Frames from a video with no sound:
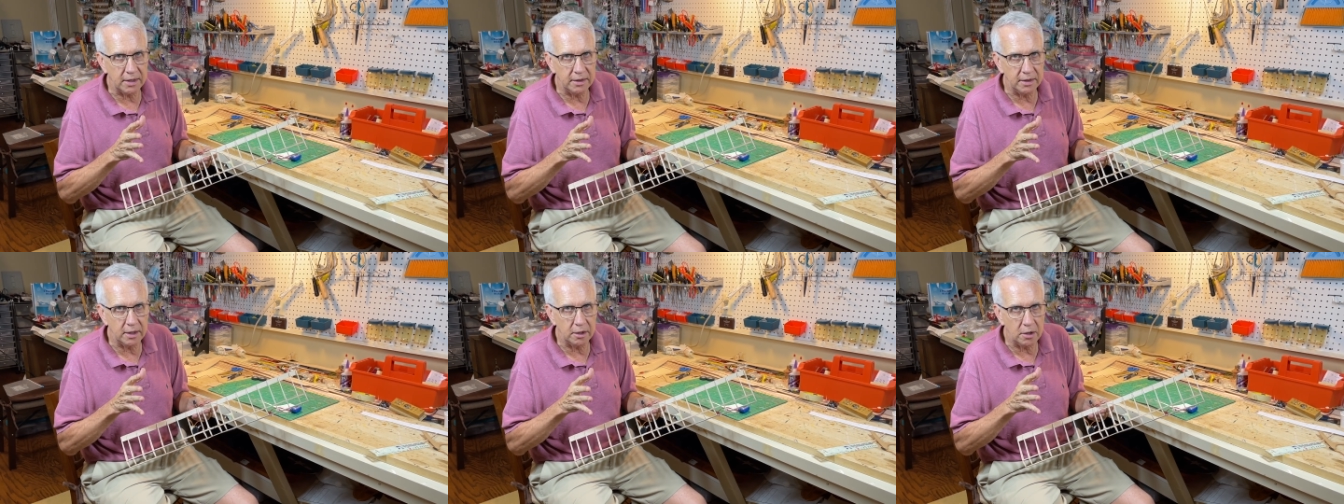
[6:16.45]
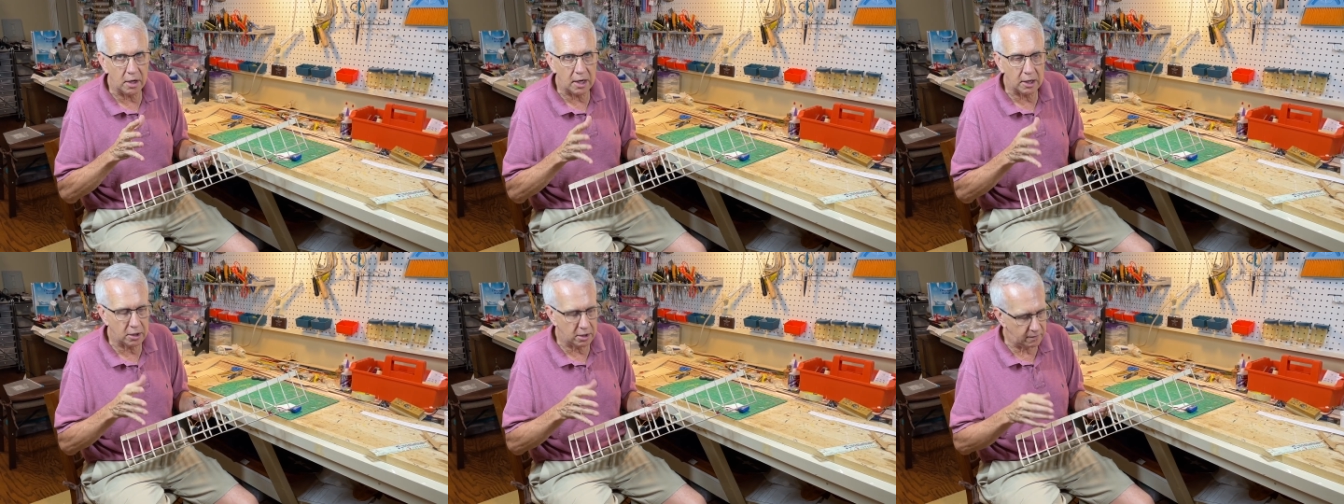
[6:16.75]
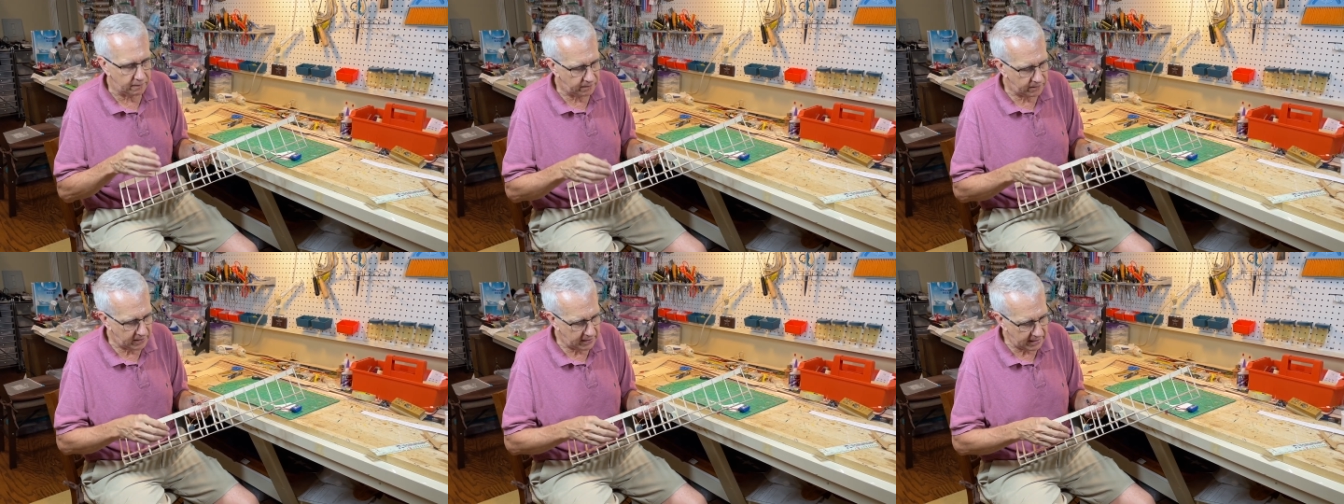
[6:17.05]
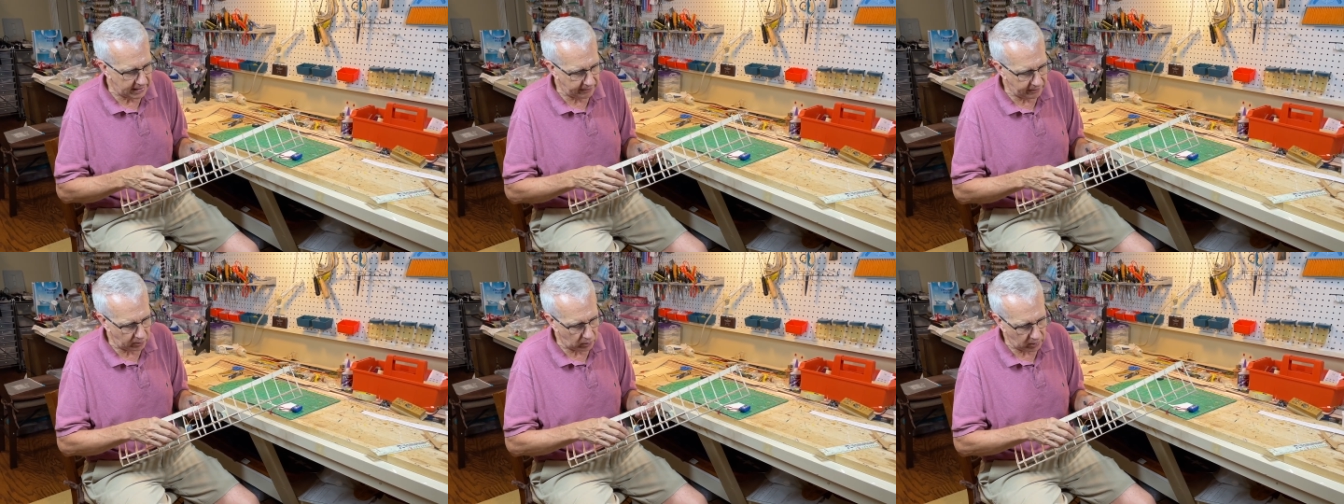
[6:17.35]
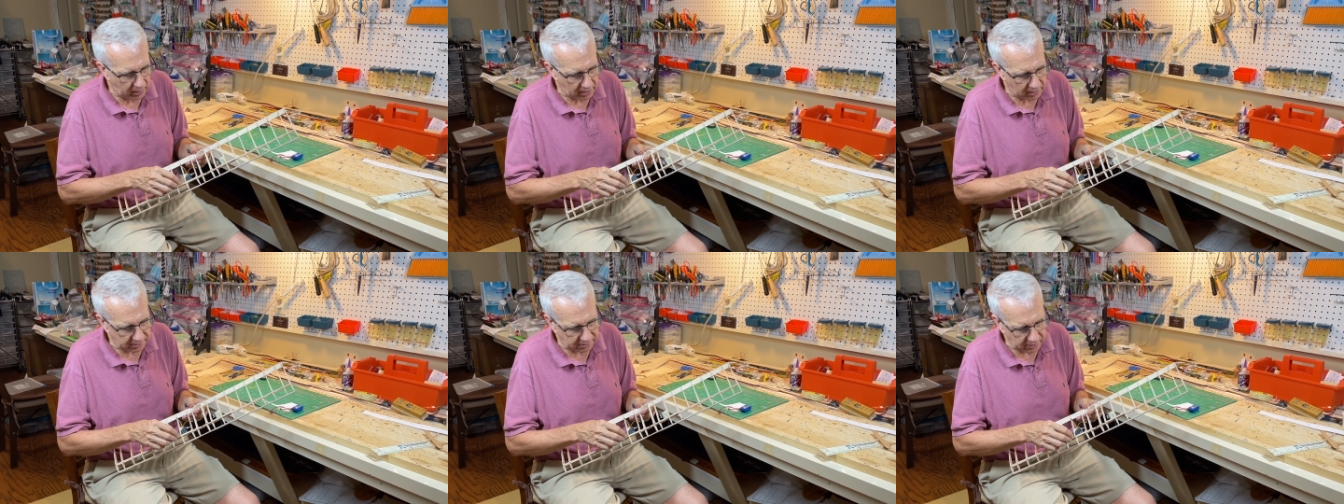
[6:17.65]
they're not going to fit
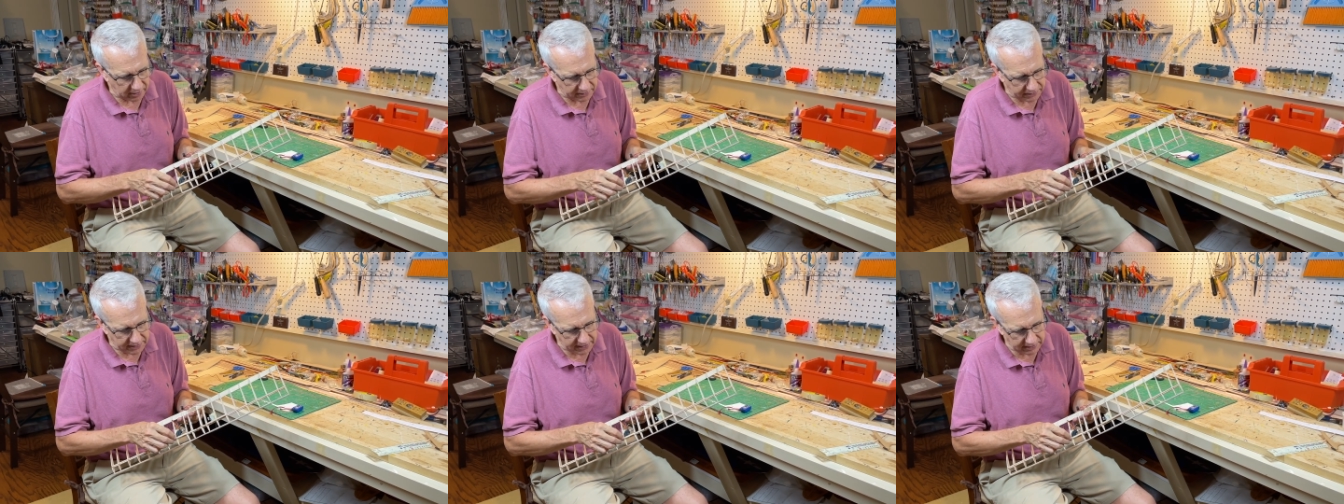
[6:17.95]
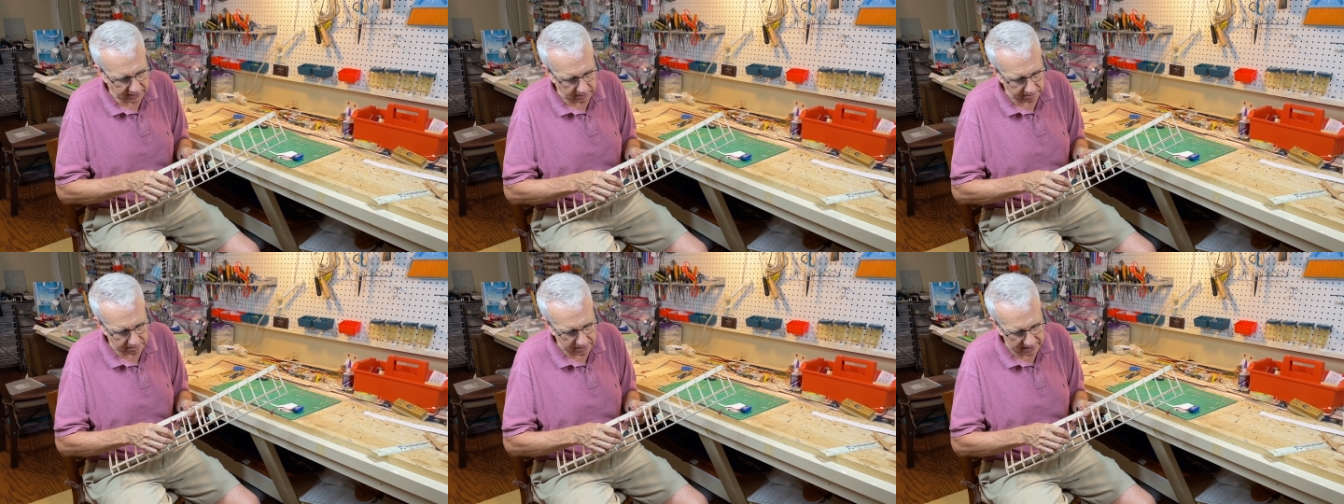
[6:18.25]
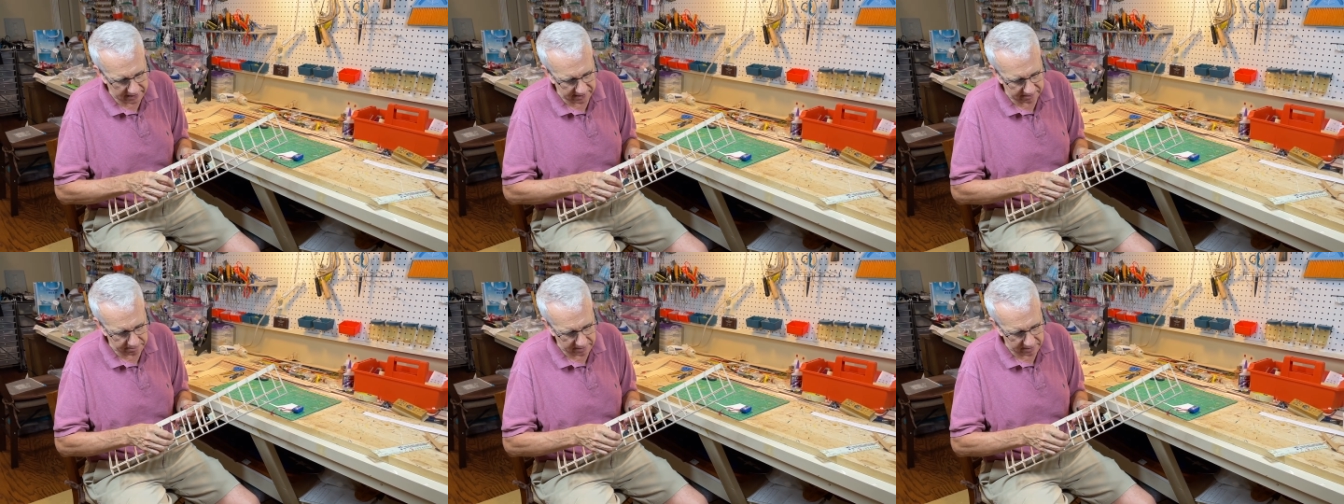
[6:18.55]
everywhere. So I think the best